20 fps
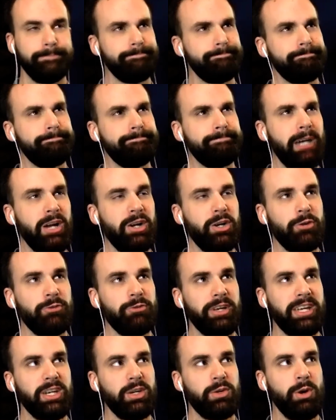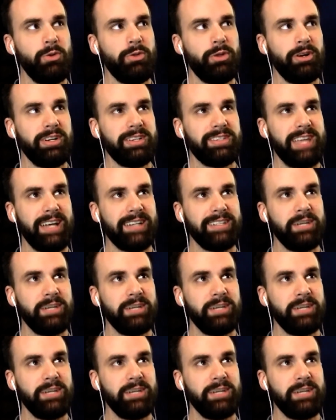I don't know if I can quote their exact